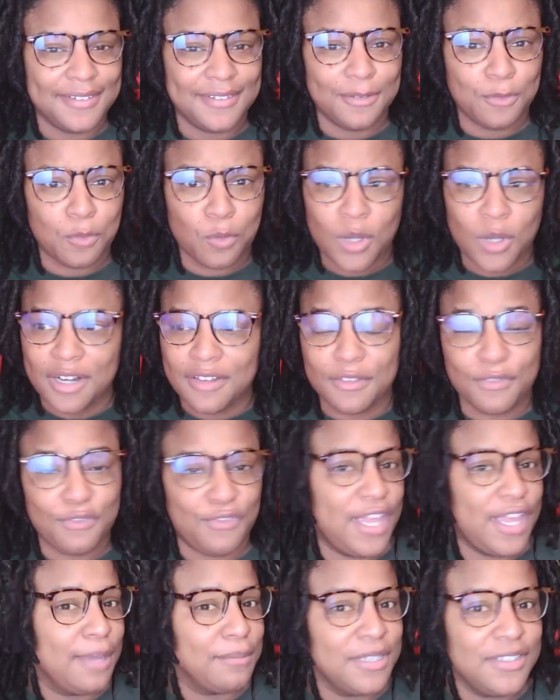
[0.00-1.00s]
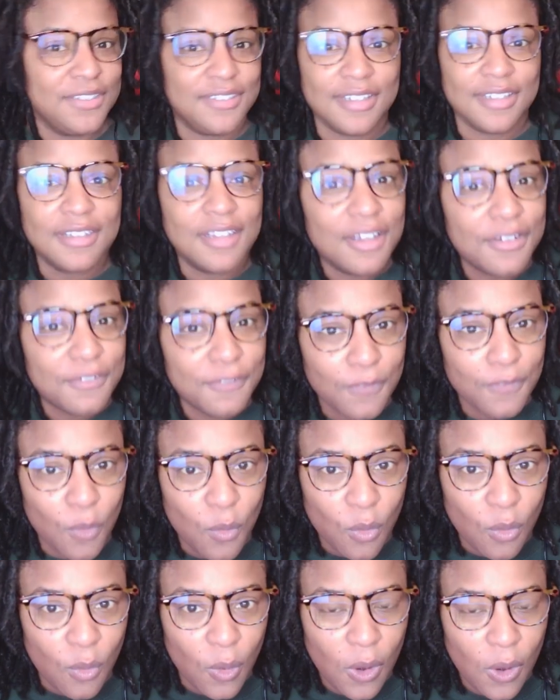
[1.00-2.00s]
one of the families to look
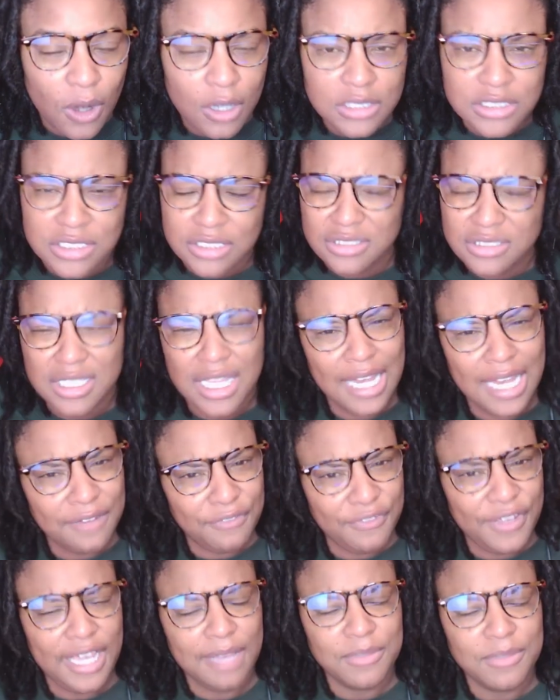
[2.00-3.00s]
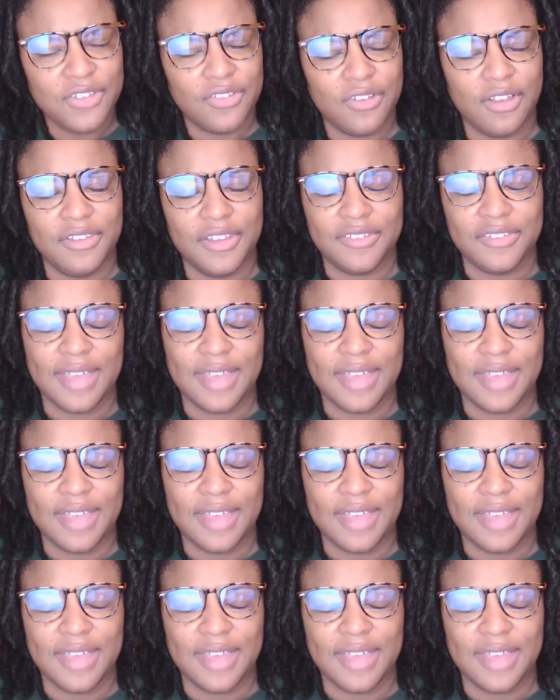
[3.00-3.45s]
for, because there's a lot of families on this